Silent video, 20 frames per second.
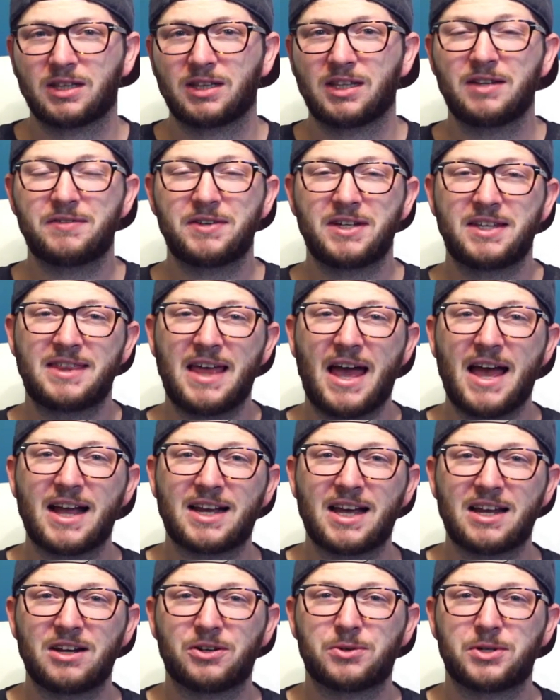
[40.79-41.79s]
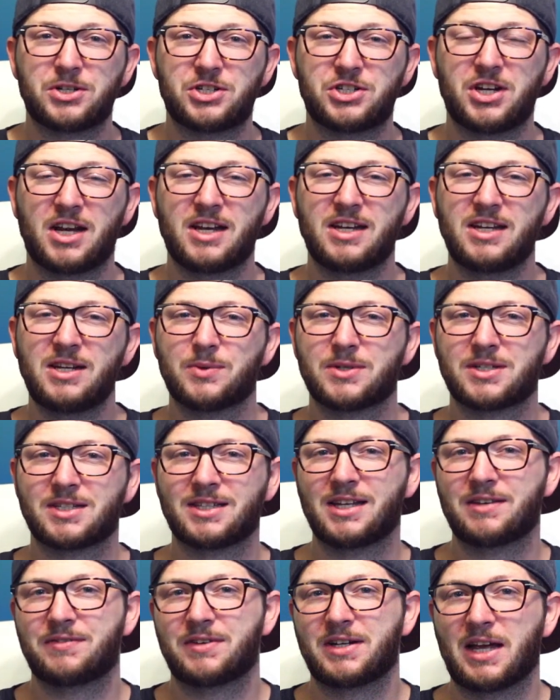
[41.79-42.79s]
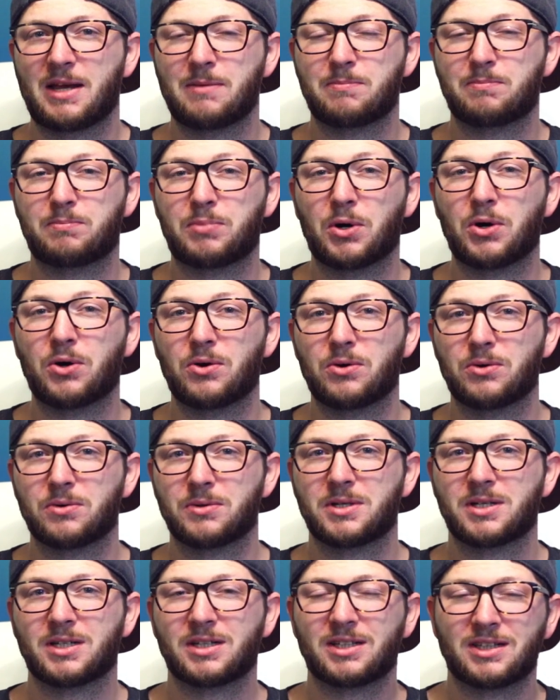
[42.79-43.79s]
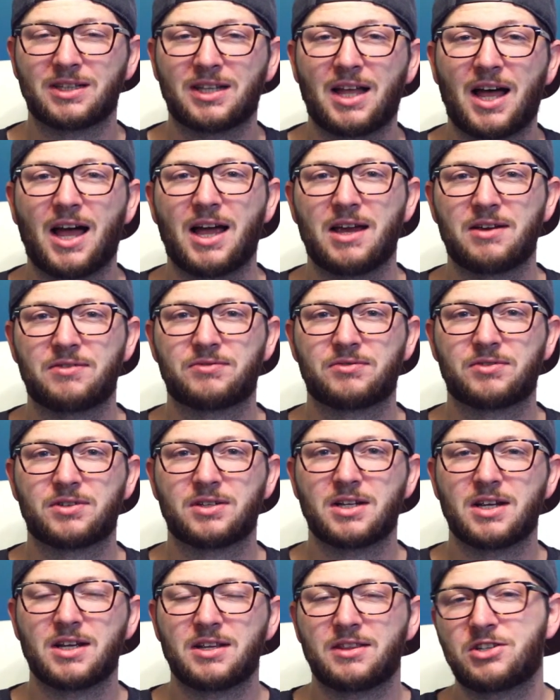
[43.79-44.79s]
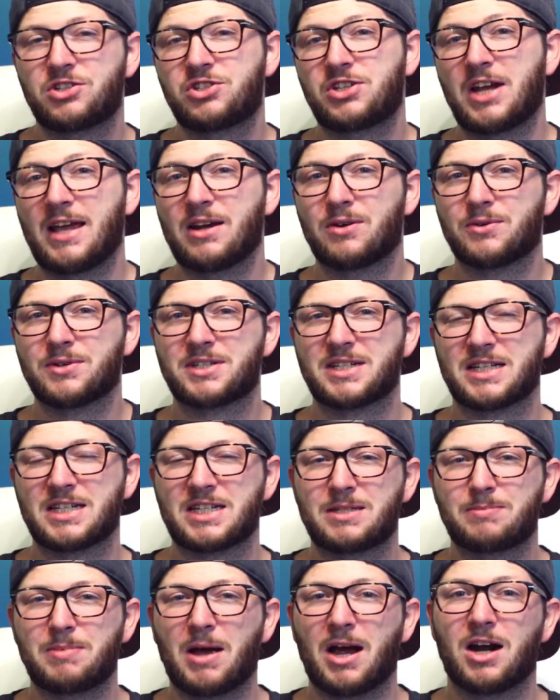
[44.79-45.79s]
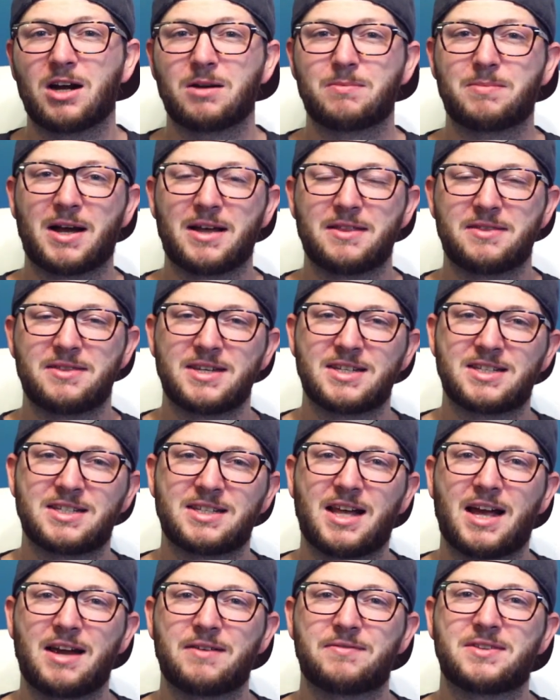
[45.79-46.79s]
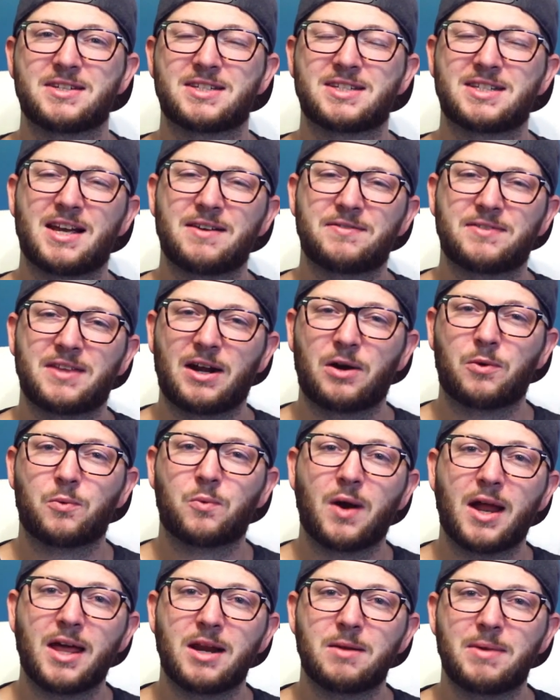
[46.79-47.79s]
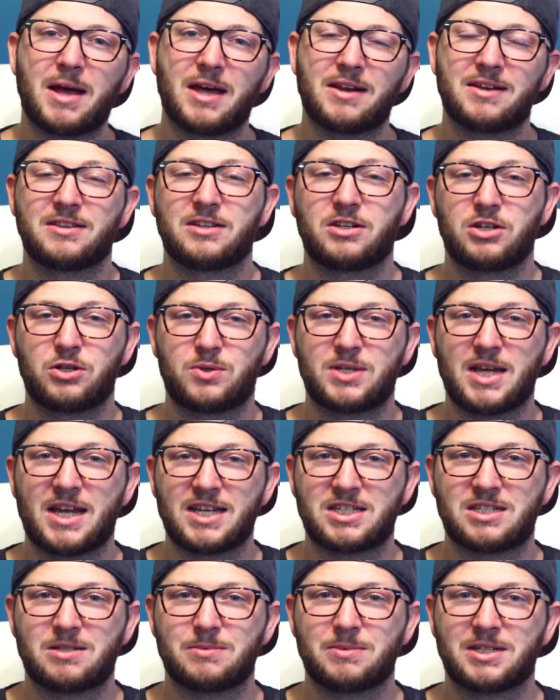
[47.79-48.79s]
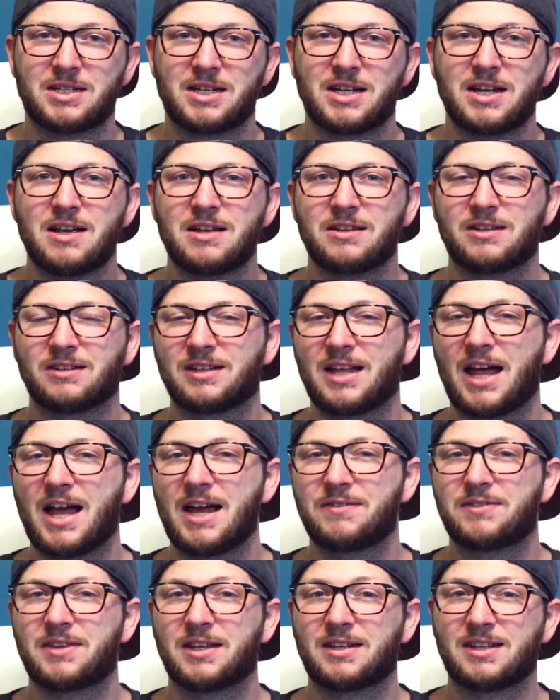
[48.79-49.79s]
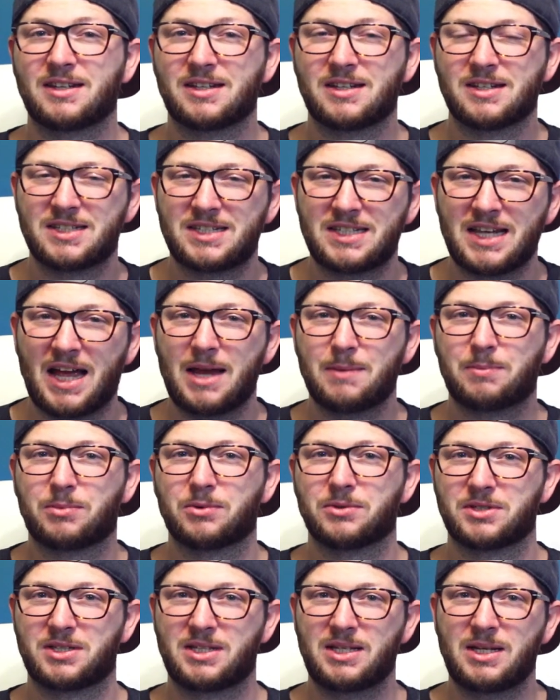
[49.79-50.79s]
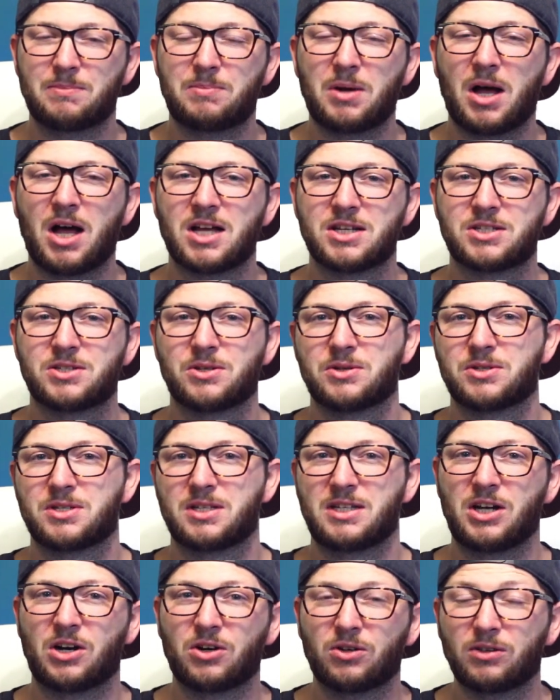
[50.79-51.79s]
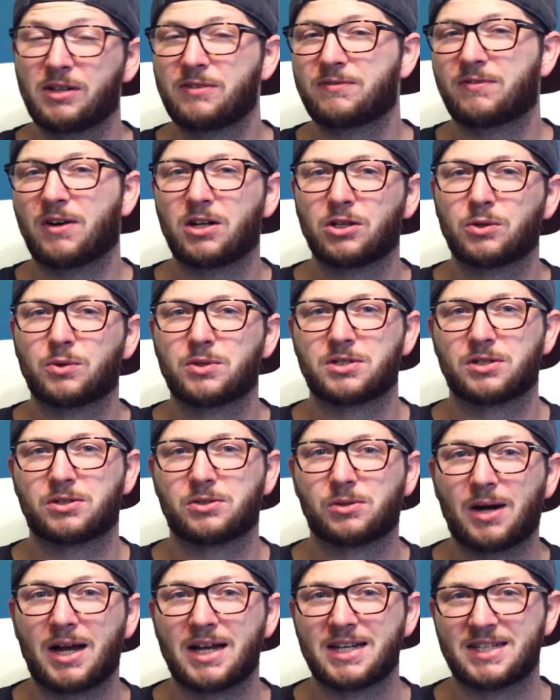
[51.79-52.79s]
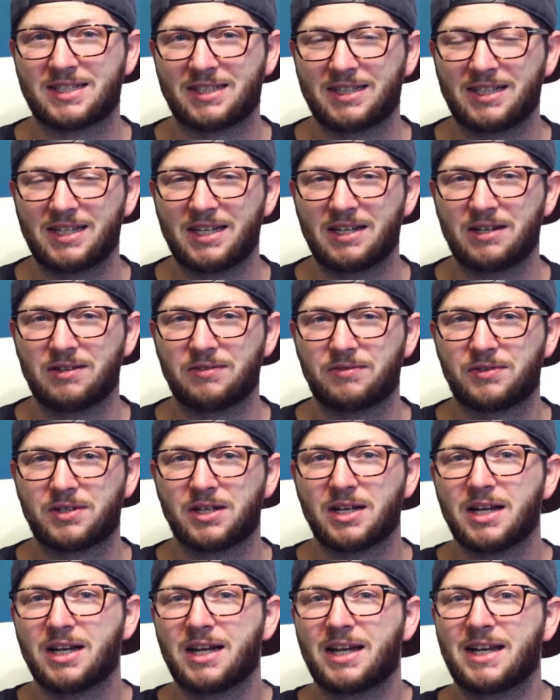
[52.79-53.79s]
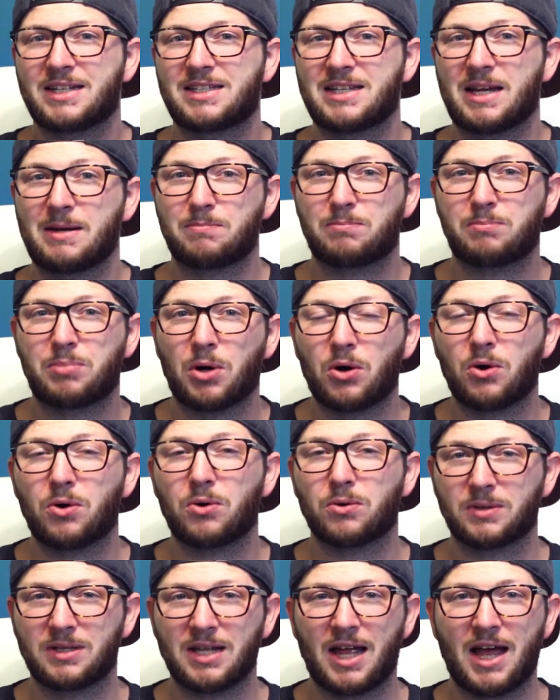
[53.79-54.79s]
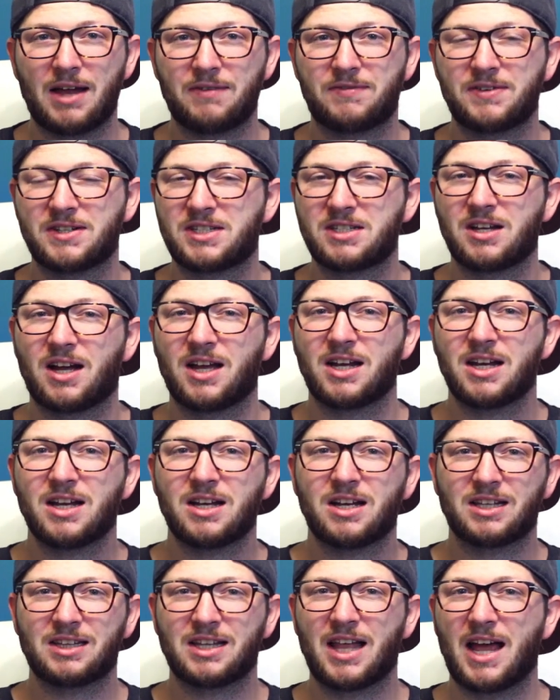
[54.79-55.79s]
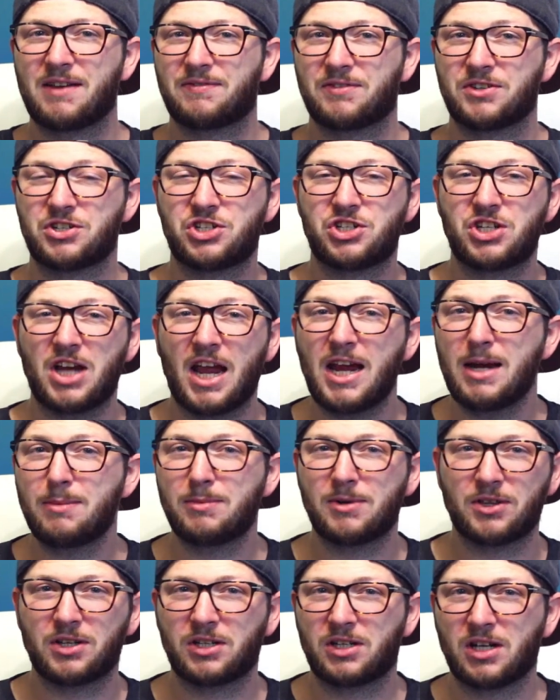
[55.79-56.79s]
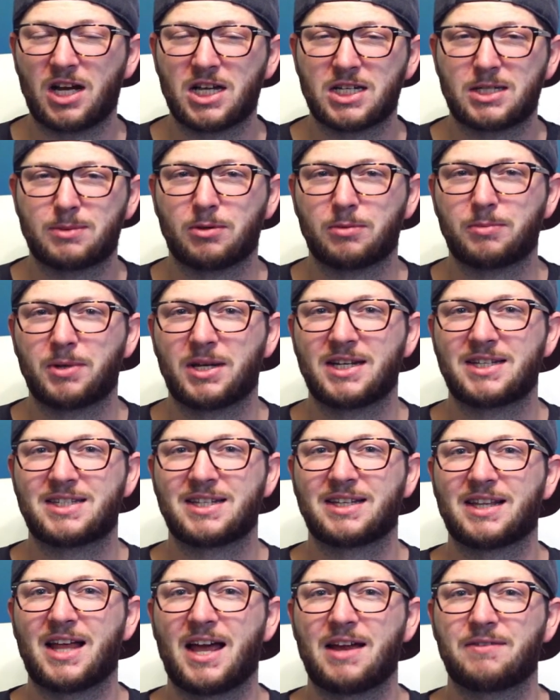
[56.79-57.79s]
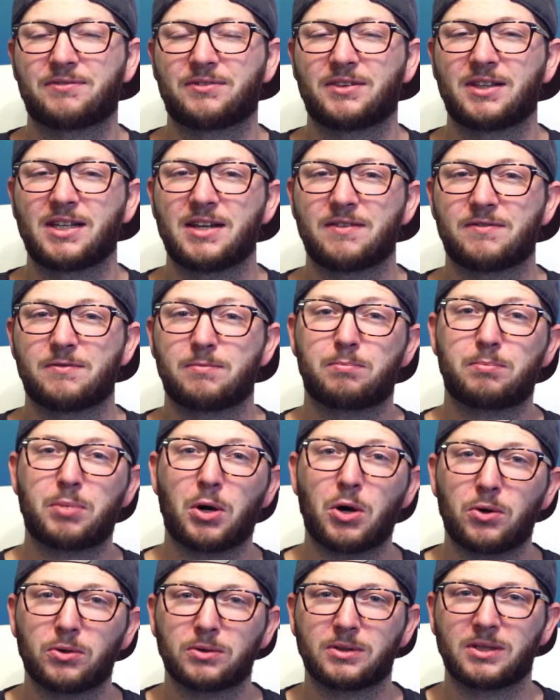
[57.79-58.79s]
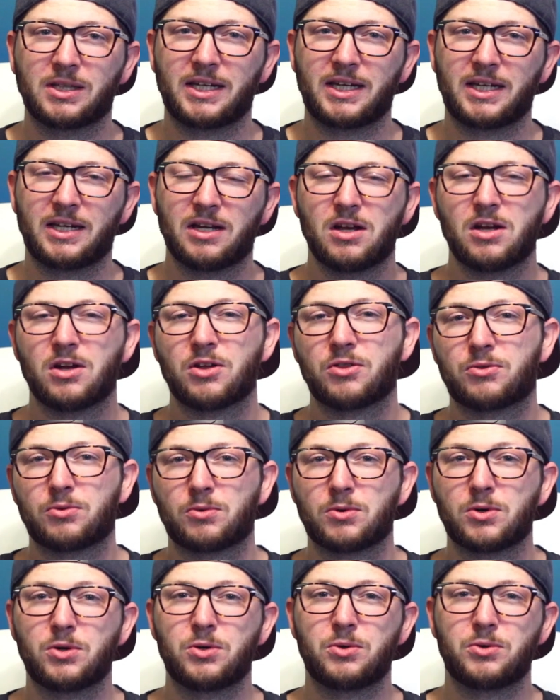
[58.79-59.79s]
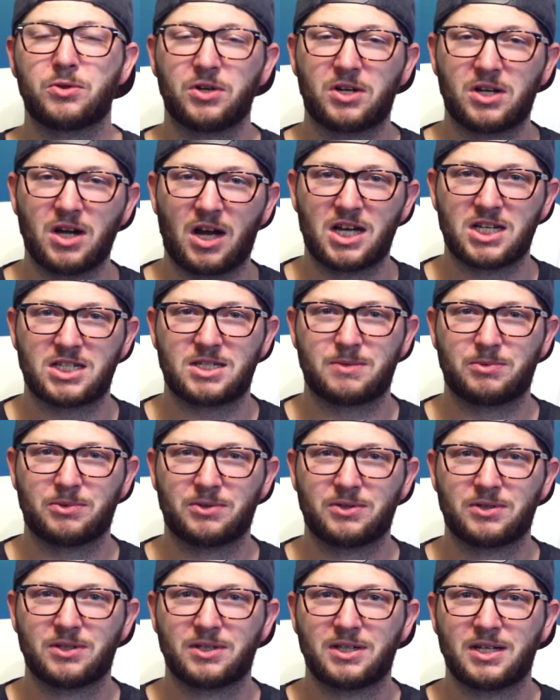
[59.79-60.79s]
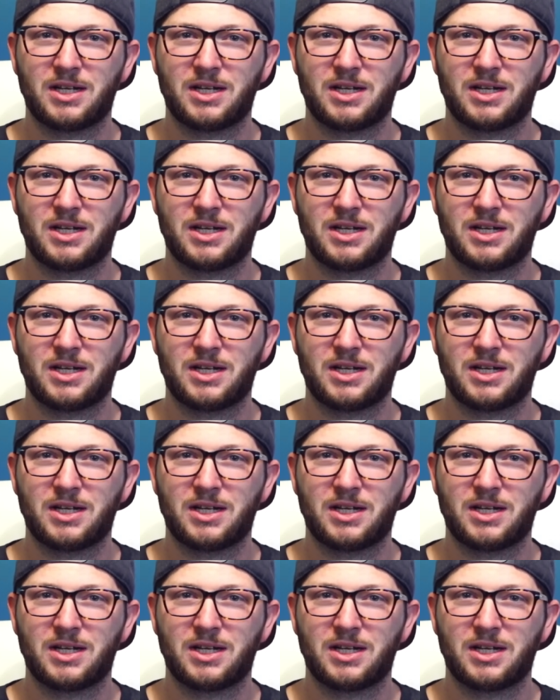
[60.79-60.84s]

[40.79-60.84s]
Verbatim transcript: Living that kind of Christianity was living a bold life. This channel was inspired by this life, this life that I read about in the New Testament, the life that the disciples, the apostles, and the early followers of Christ lived. It's a bold life. It's not a life ashamed of the gospel, but it's a life lived boldly through the gospel.